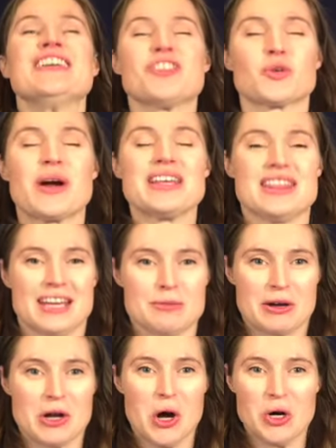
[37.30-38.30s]
the great thing
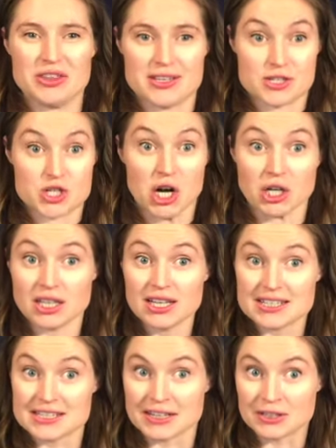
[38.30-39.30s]
about all this, Charlie,
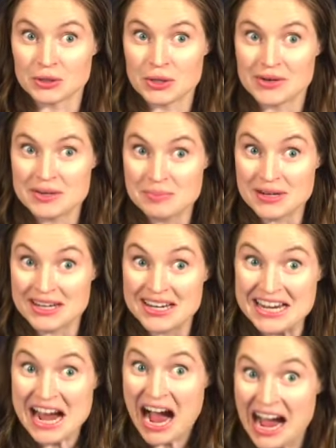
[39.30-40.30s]
is that glory be,
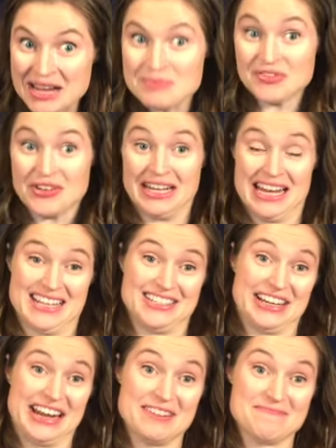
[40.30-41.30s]
I am
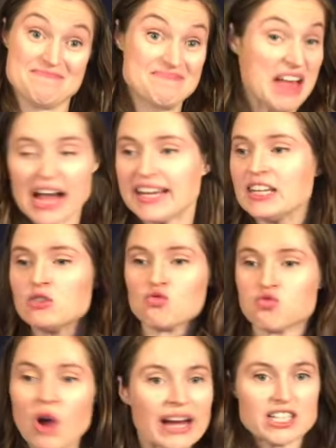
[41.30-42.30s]
freelance again. I
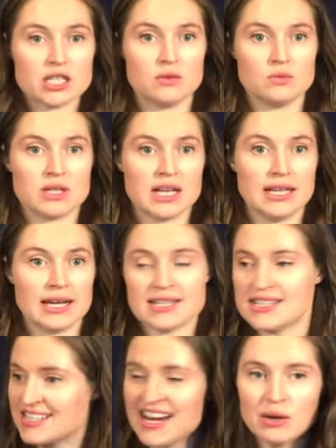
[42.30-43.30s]
can write what I like,
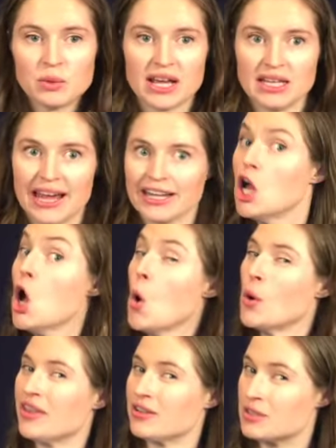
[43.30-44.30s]
say what I like,
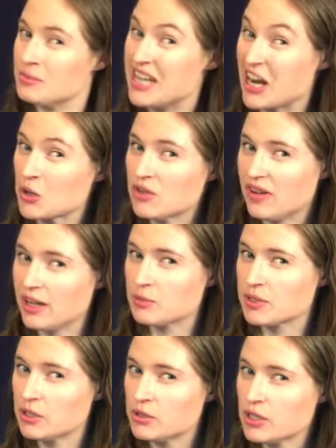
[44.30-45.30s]
without some terrified
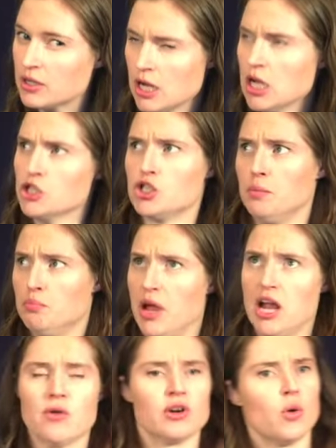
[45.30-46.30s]
producer, some
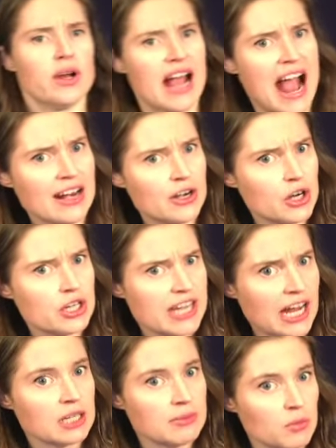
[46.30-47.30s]
paranoid editor
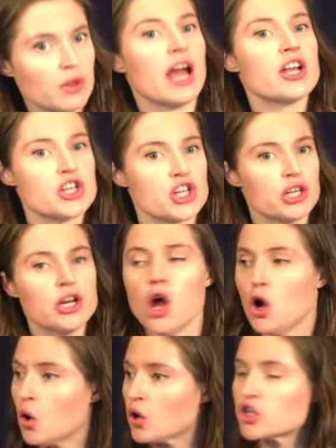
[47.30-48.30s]
telling me what I should
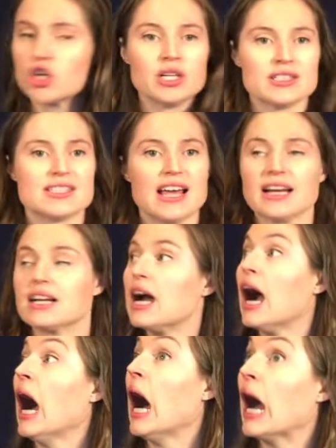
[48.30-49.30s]
or shouldn't say.
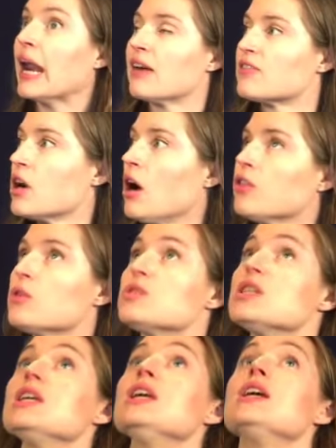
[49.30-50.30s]
God, after all
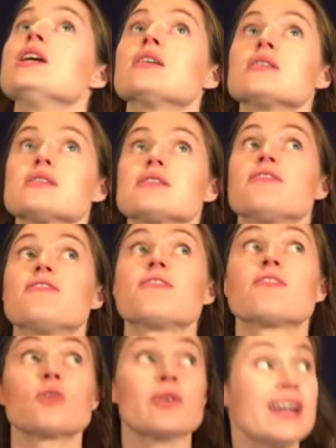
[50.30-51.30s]
those years, the
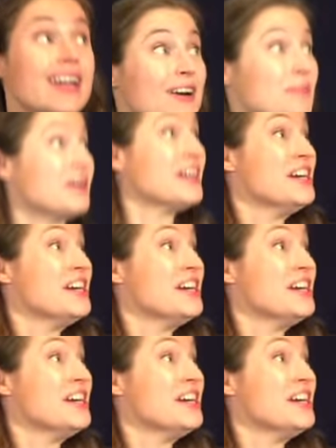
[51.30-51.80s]
freedom.